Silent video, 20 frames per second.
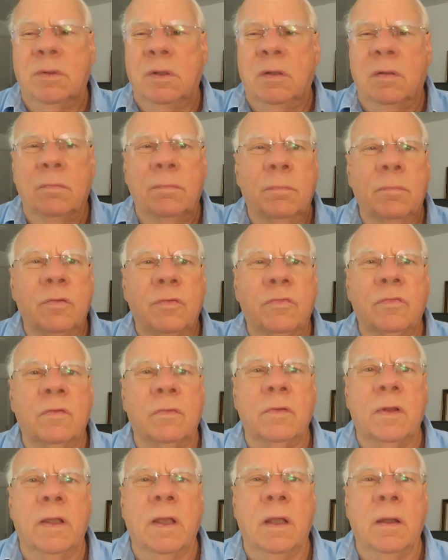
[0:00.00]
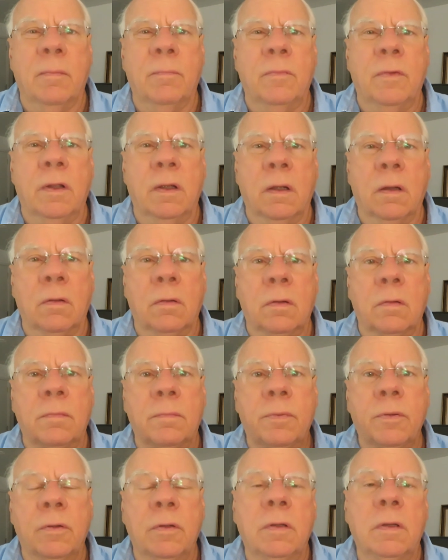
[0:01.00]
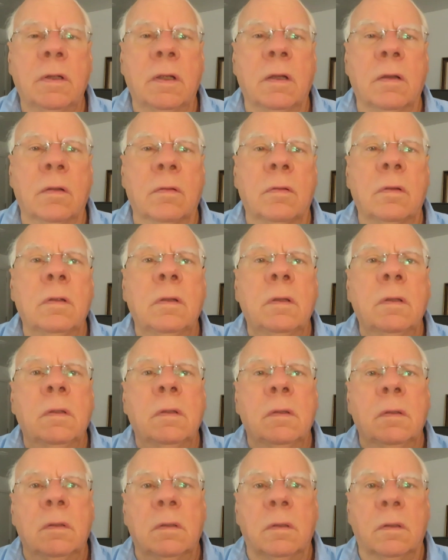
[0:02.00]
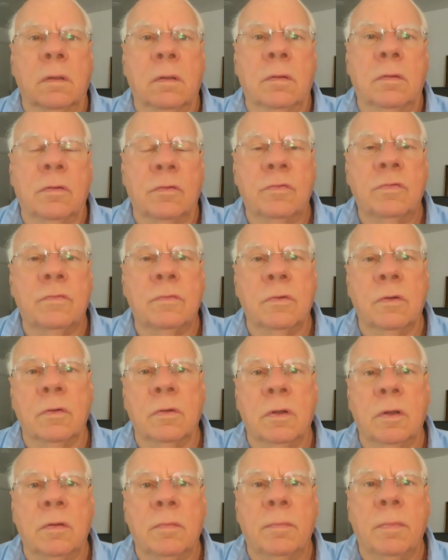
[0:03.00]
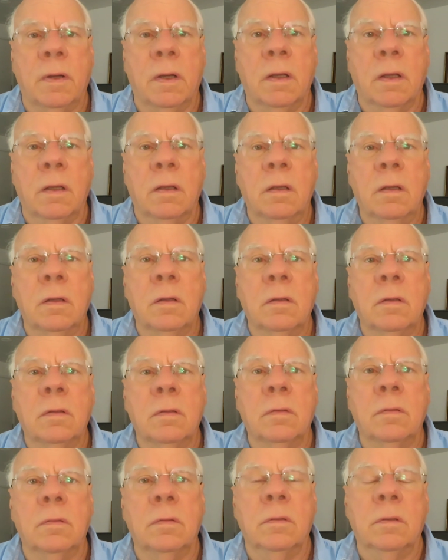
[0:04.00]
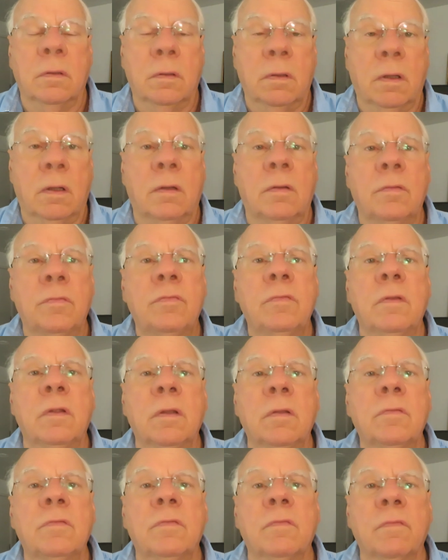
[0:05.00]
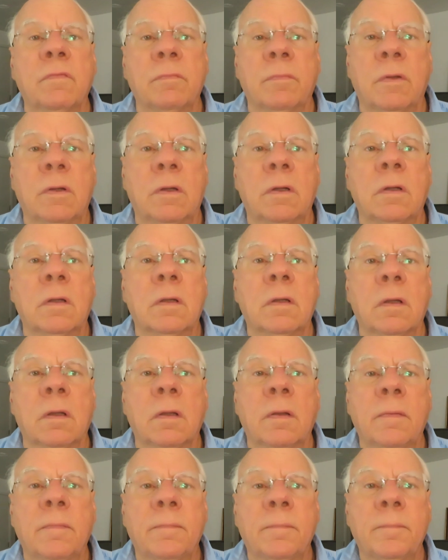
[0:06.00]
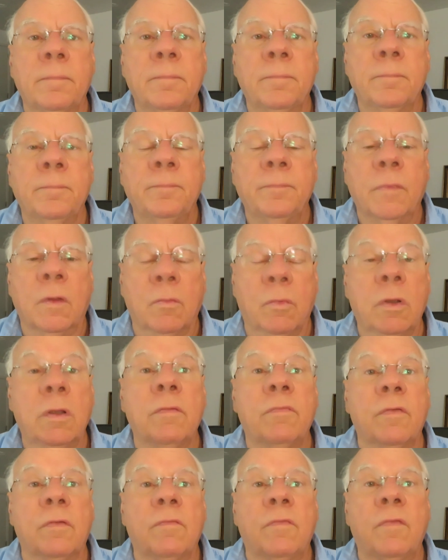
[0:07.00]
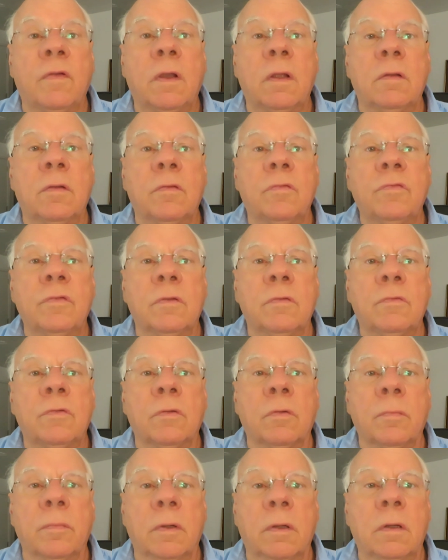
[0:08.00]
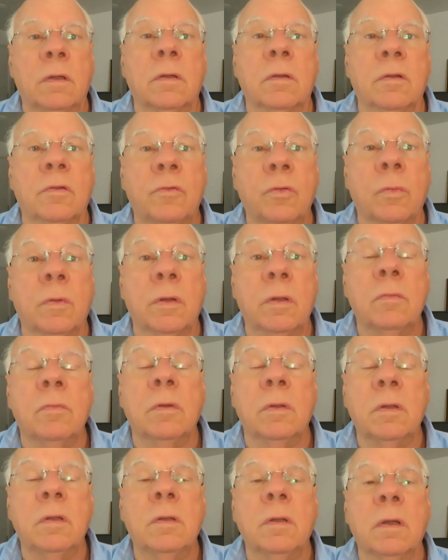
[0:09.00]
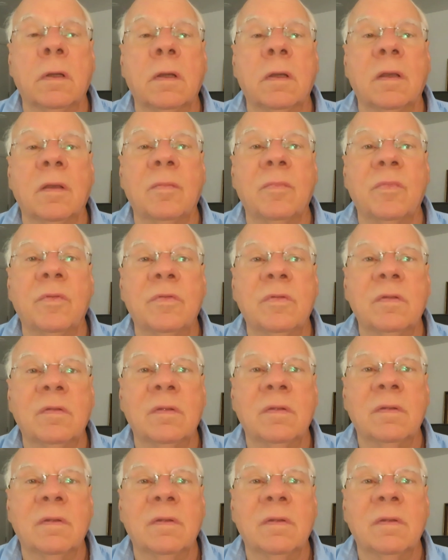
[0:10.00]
being slammed down and put down and destroyed by the United States of America. We have invaded Central America 21 times